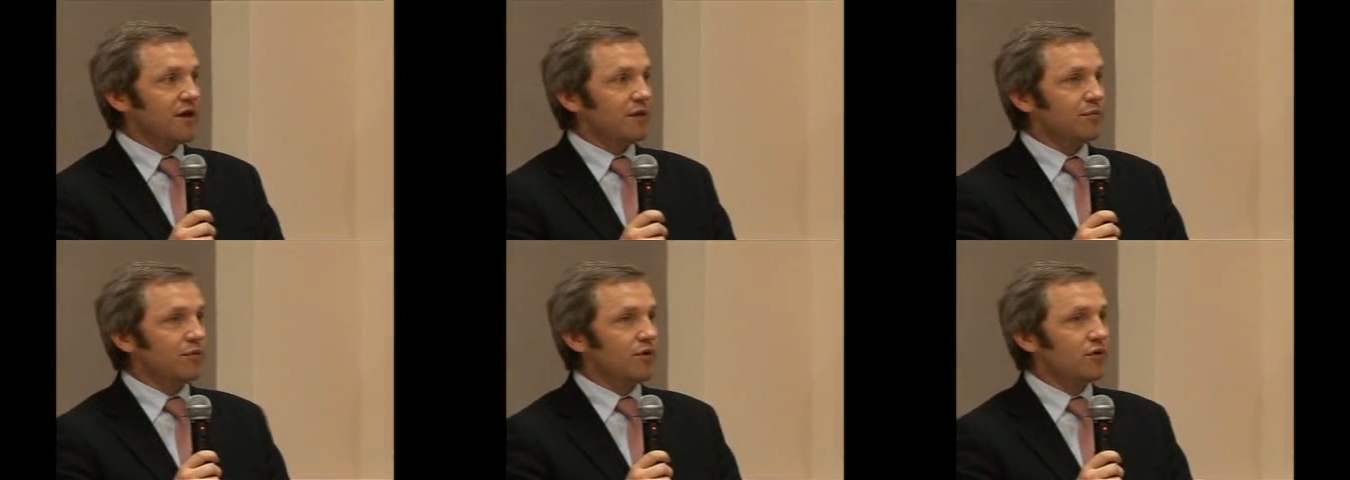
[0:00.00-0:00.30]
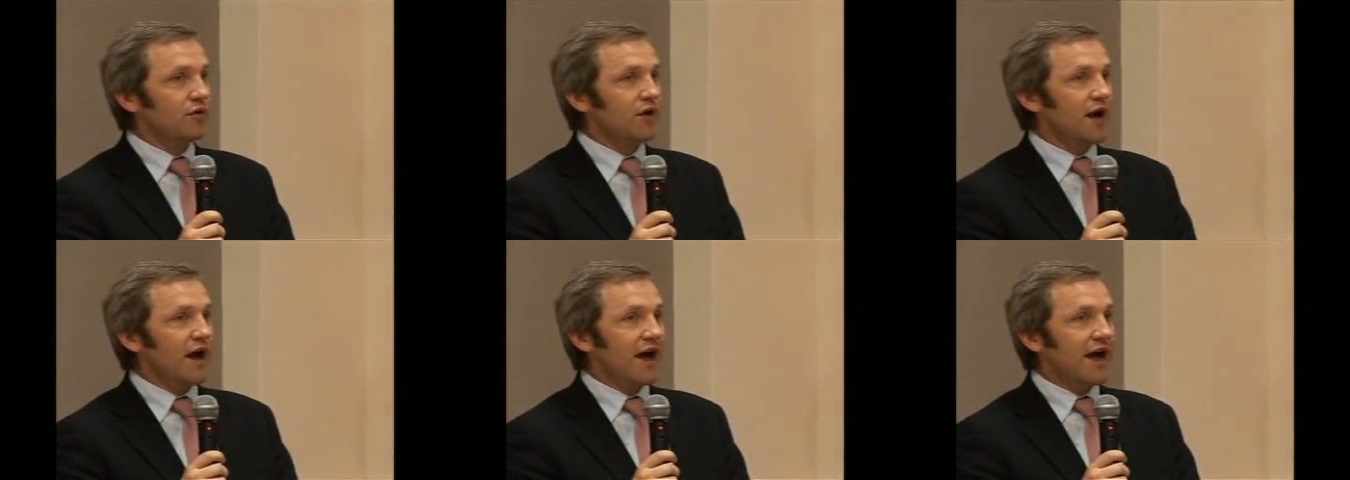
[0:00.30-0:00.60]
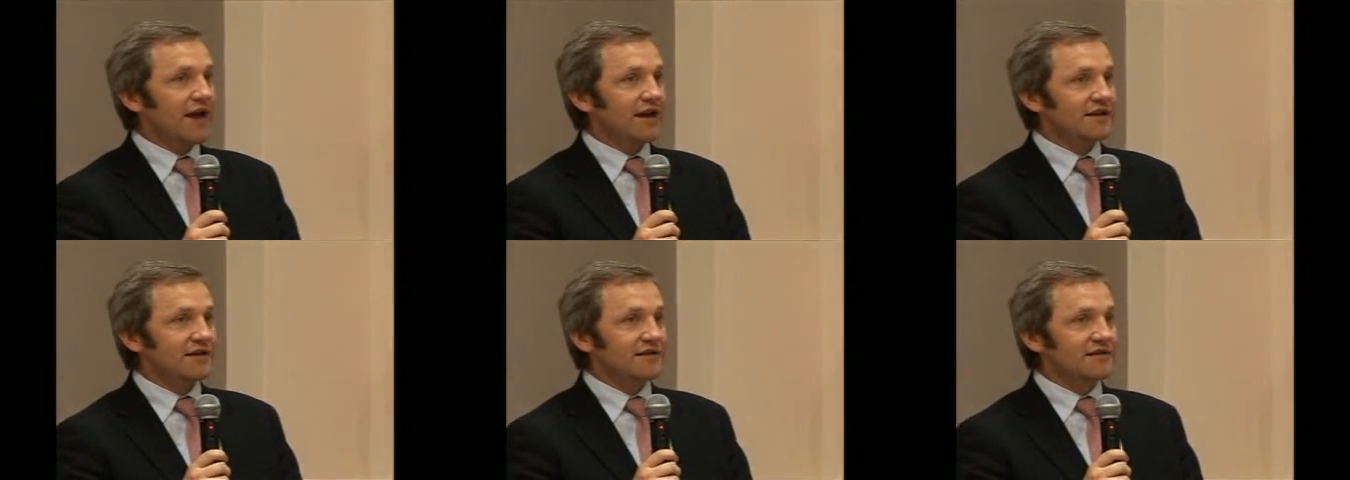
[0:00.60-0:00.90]
People,
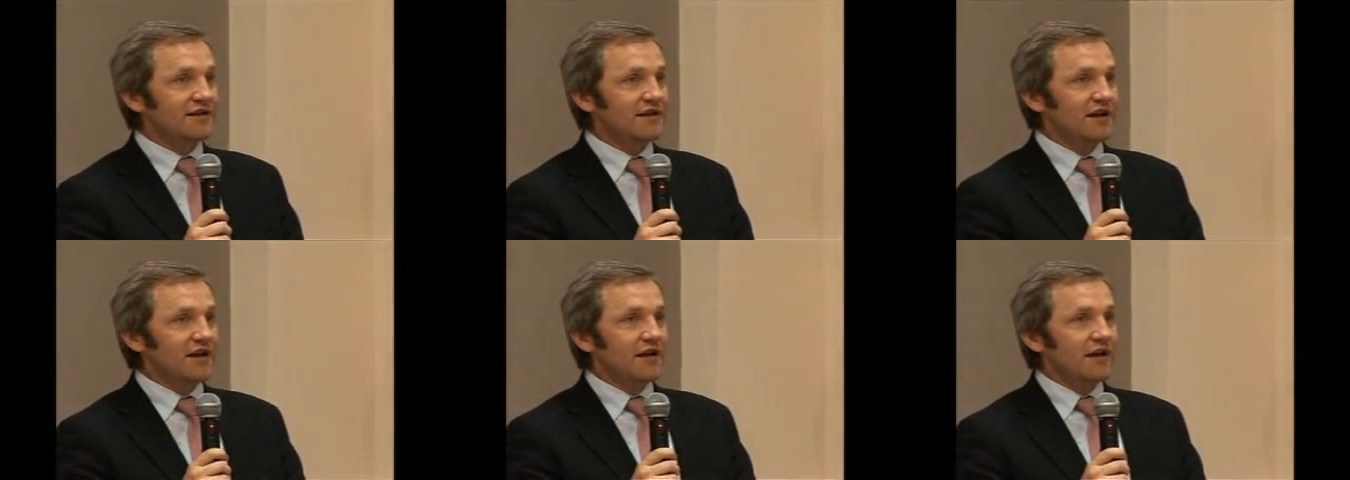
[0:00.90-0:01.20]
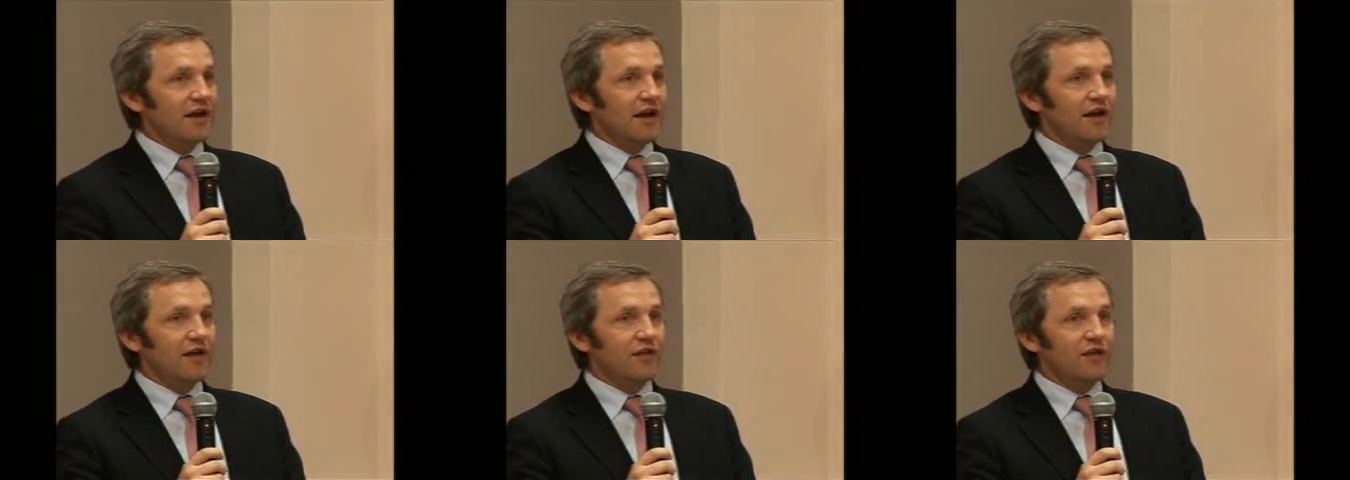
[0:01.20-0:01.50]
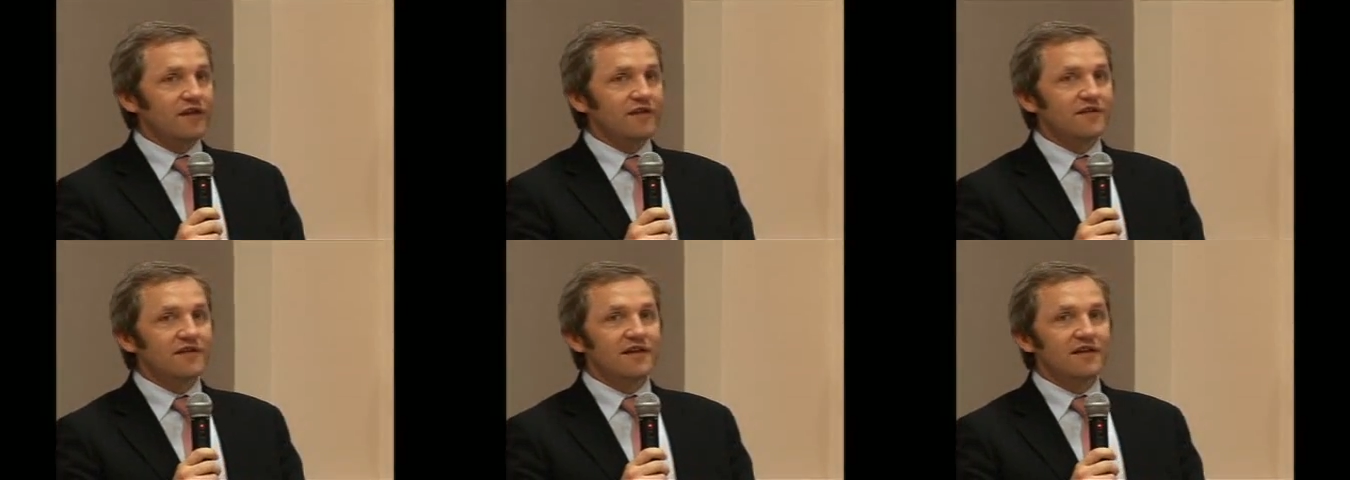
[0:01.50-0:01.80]
and uh,
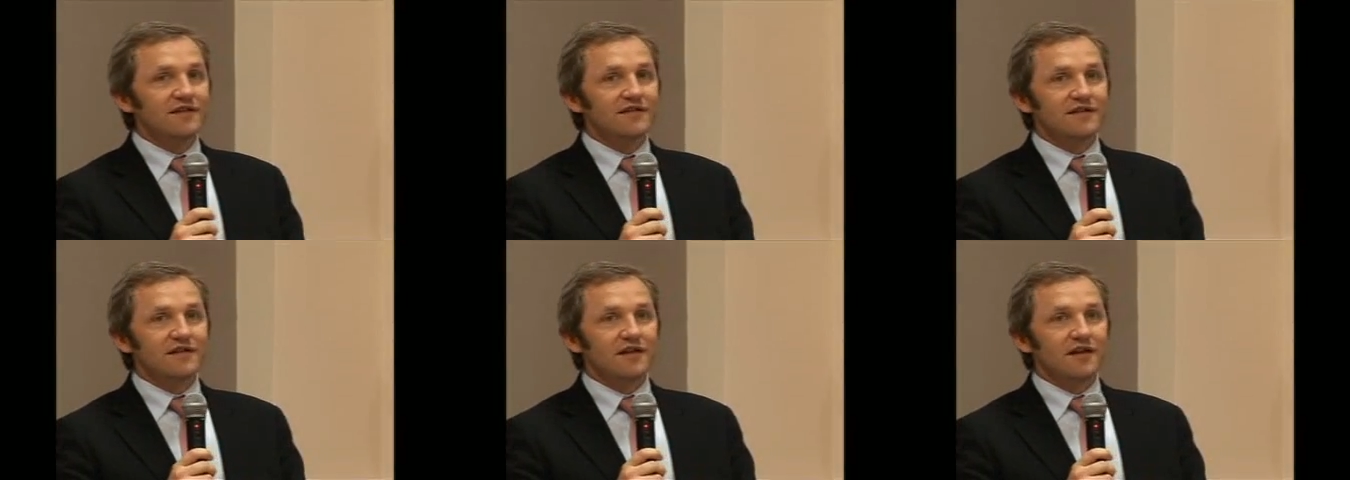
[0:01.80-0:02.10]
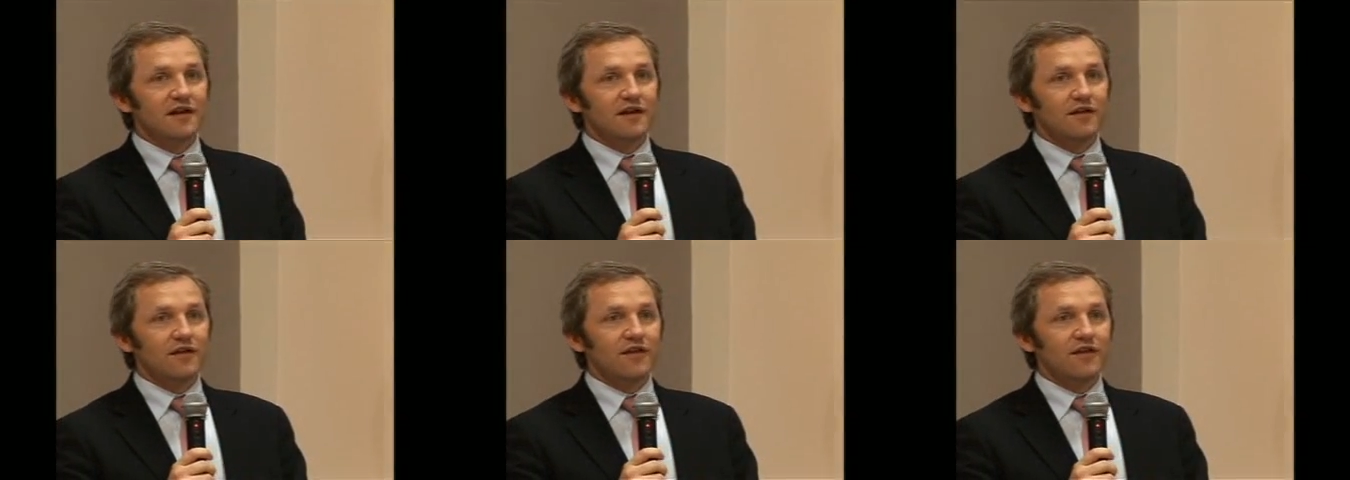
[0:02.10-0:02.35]
this is